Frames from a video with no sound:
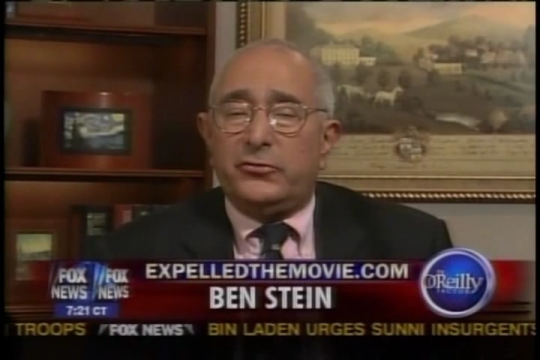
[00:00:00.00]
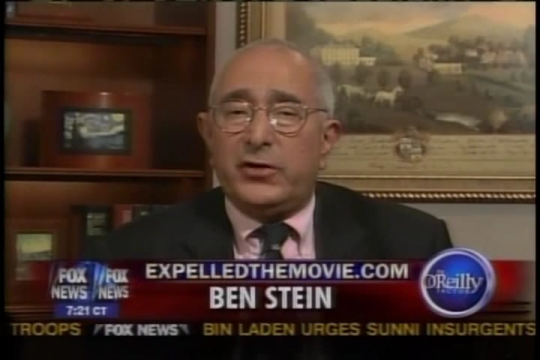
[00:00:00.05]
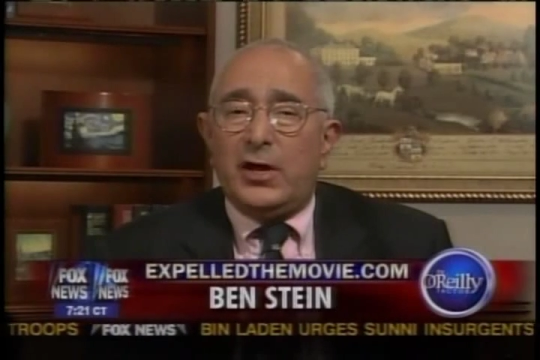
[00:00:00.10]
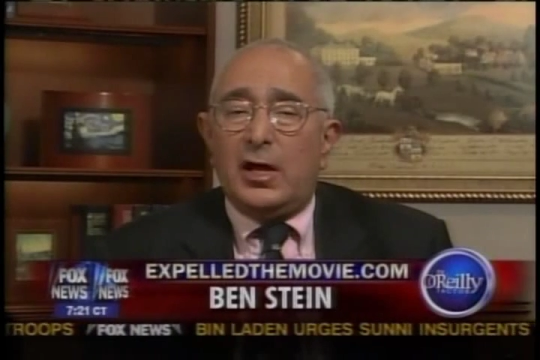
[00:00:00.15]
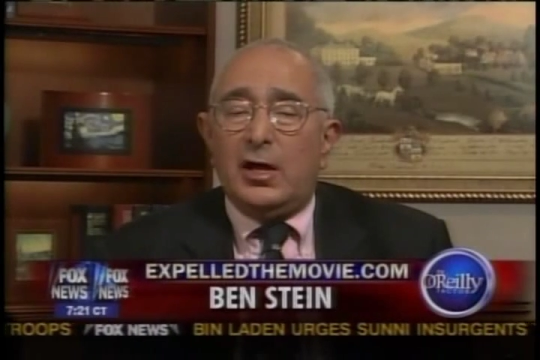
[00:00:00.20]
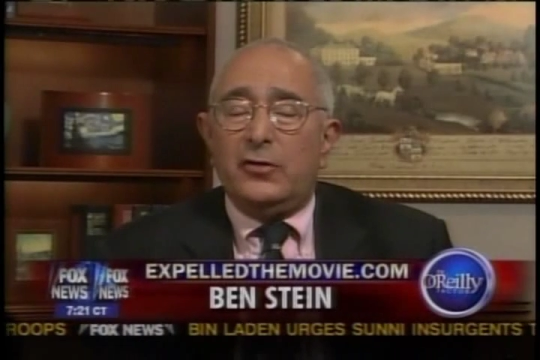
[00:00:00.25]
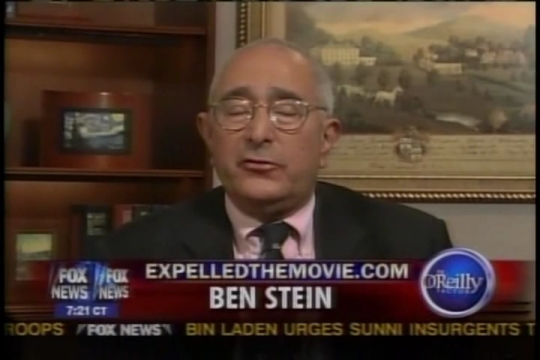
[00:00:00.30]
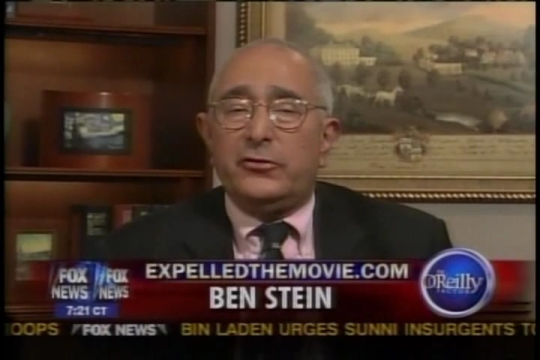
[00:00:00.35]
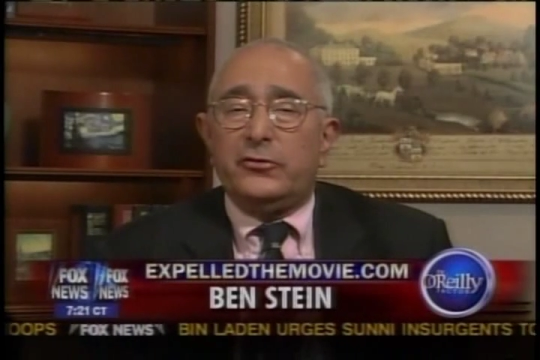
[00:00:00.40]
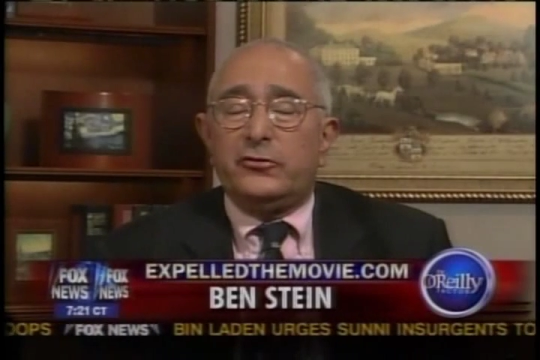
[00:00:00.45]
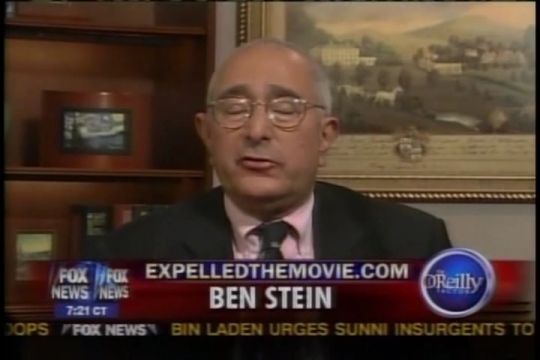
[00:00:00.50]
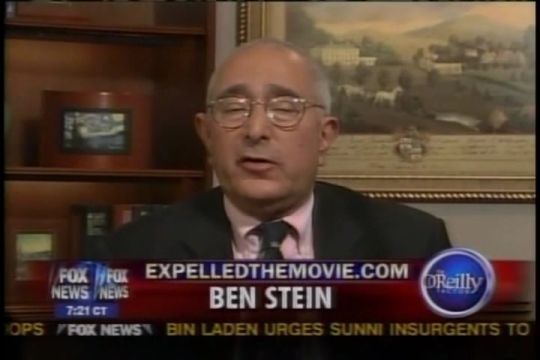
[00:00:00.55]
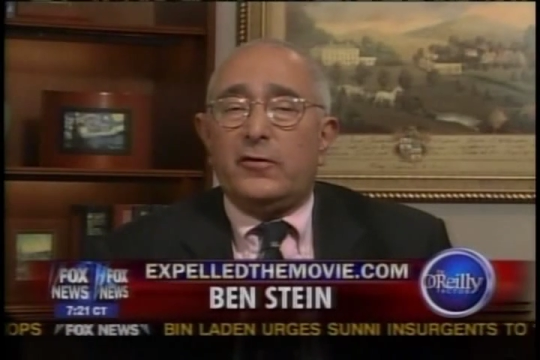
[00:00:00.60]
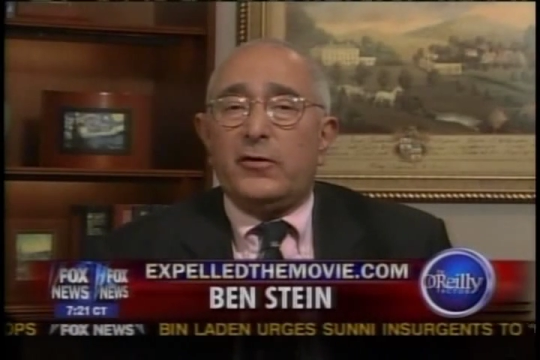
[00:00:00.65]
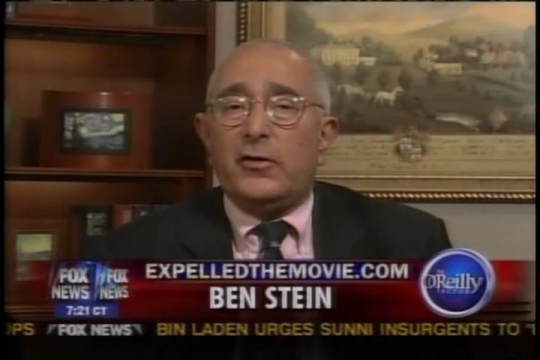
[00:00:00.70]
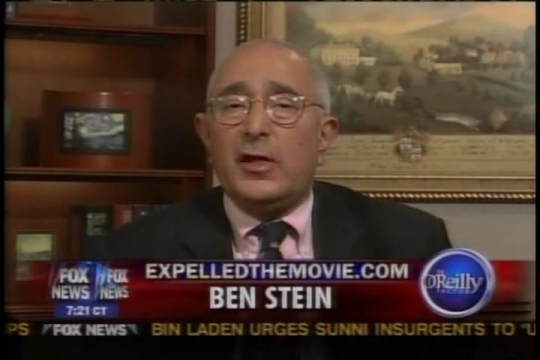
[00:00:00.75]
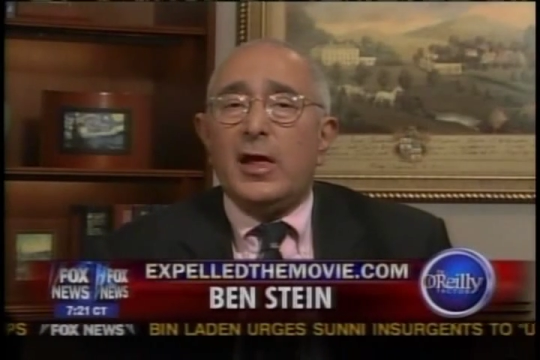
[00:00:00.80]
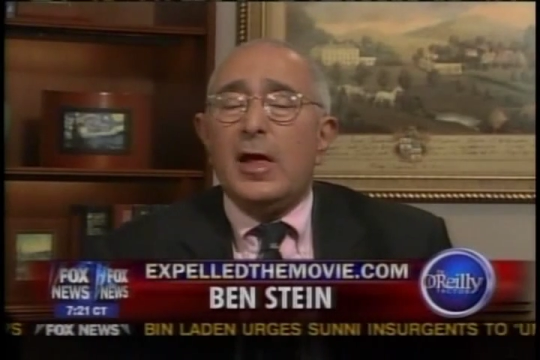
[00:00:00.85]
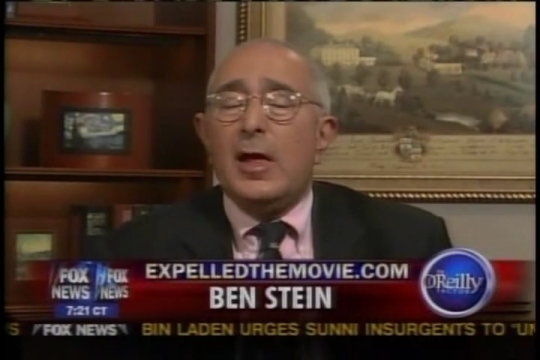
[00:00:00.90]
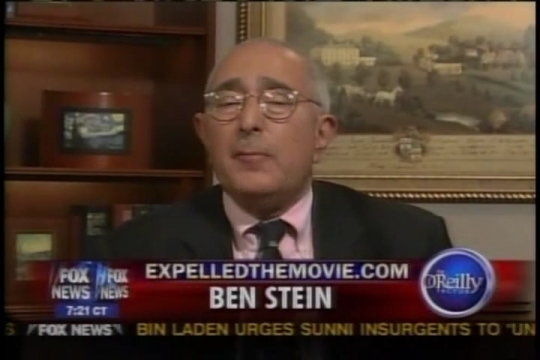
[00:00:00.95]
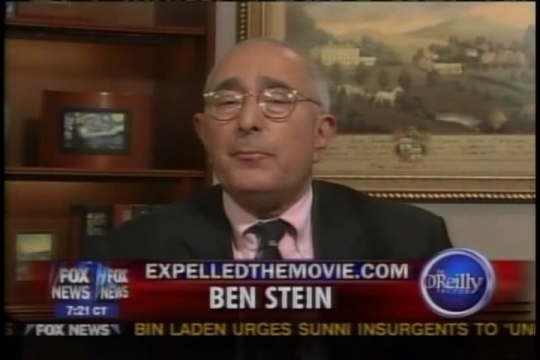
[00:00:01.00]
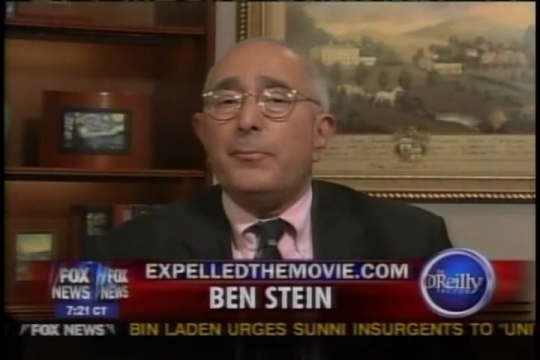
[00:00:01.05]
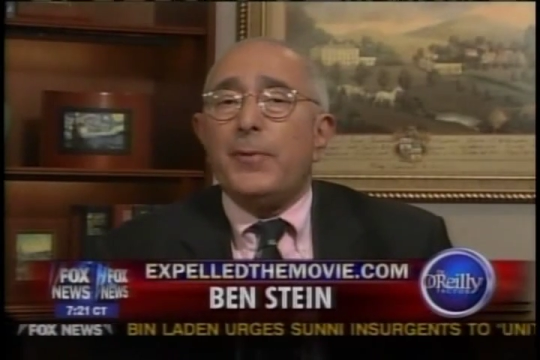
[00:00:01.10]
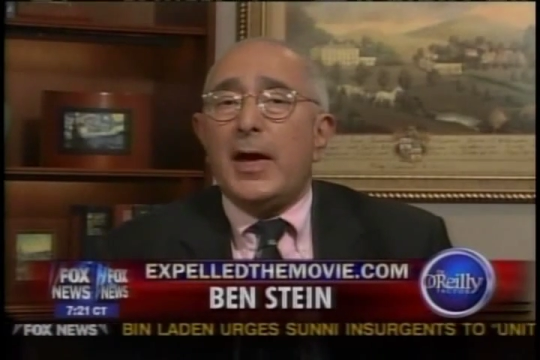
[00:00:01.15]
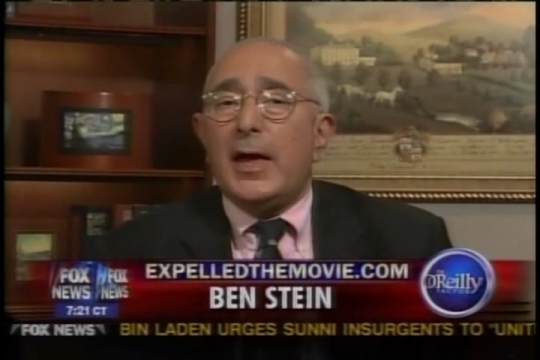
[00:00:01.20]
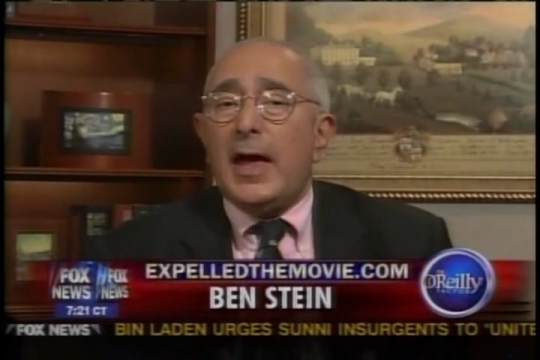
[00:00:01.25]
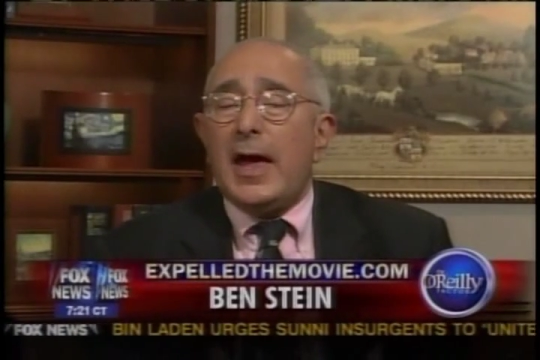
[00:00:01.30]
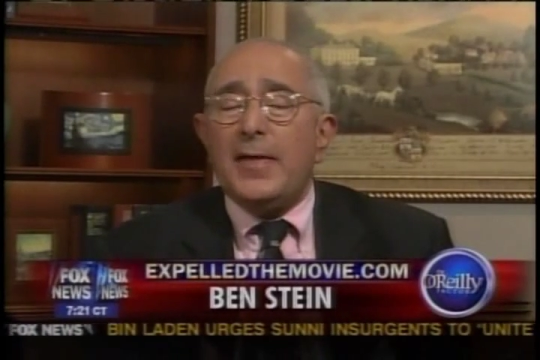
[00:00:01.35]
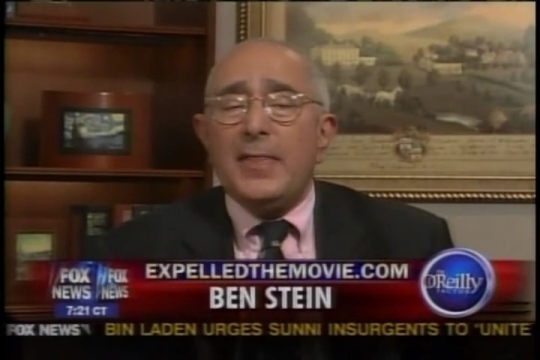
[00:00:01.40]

cells and so forth.